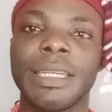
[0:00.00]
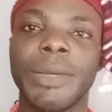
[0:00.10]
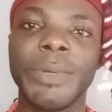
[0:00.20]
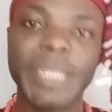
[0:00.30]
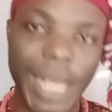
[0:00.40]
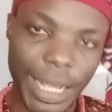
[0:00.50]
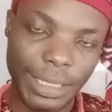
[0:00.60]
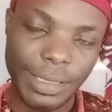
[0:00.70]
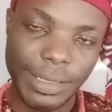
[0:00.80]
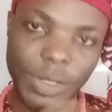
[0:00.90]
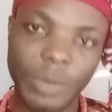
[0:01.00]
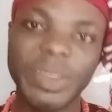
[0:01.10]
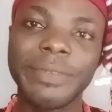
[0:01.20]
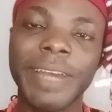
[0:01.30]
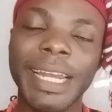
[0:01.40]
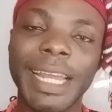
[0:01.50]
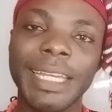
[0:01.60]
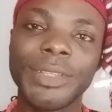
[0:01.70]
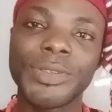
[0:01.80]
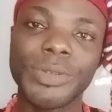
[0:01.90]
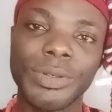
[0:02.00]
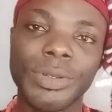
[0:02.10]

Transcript: which are subdivided into,